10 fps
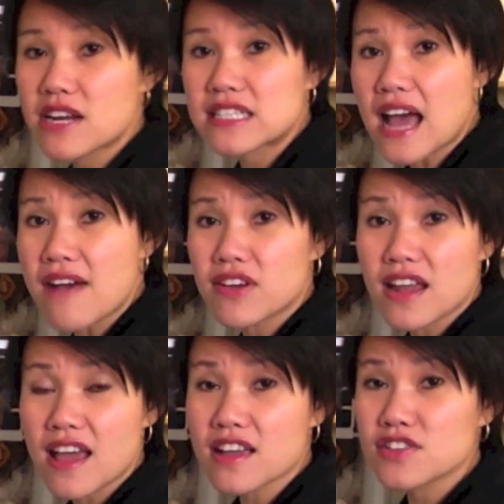great to have on
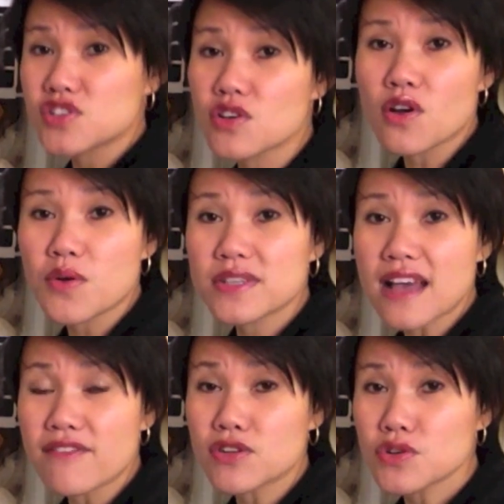hand because you can always
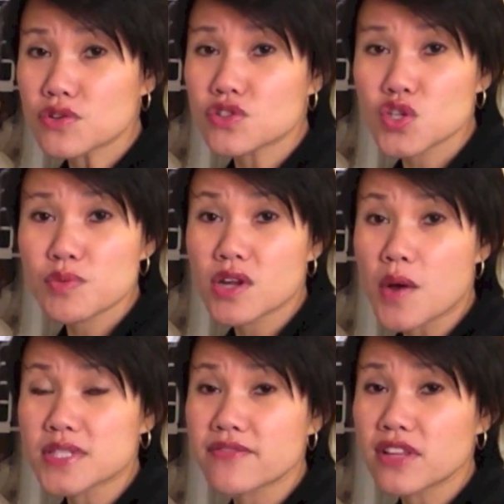have a noodle soup. You can
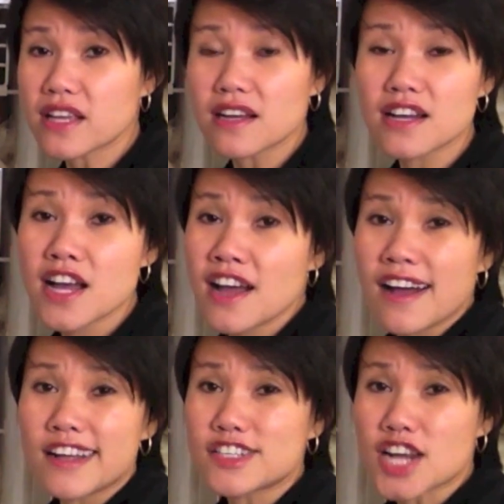always have like a
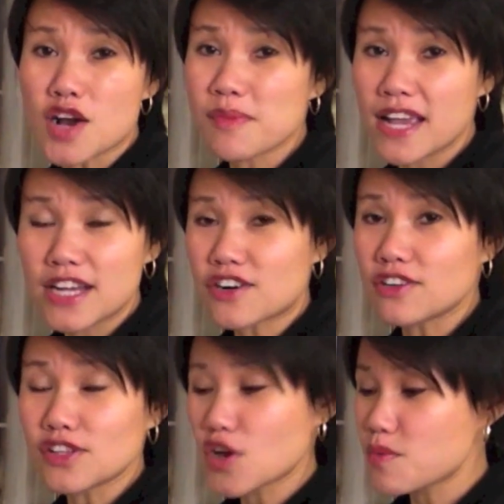chow mein or
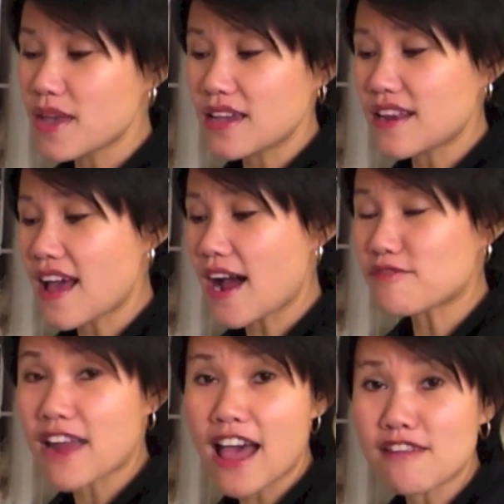a lo mein
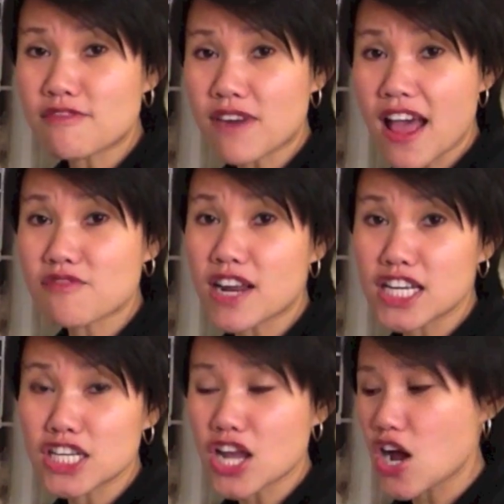
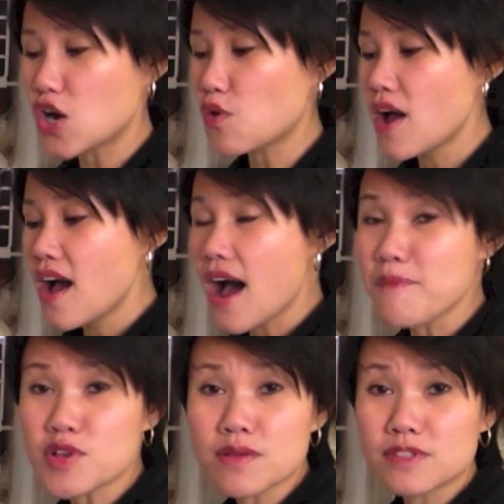ready to go.
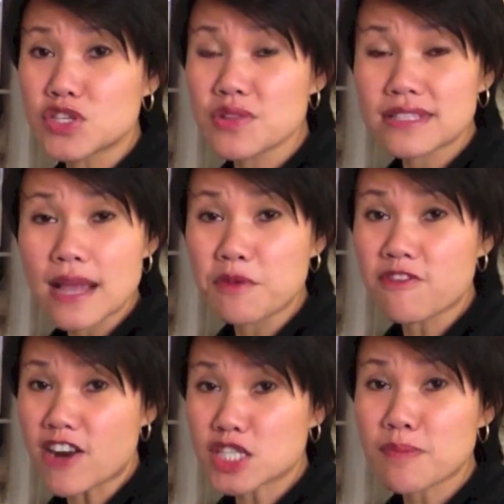You can do the same with
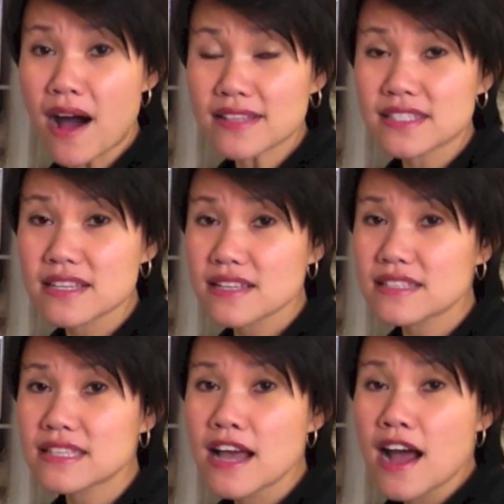fresh pastas.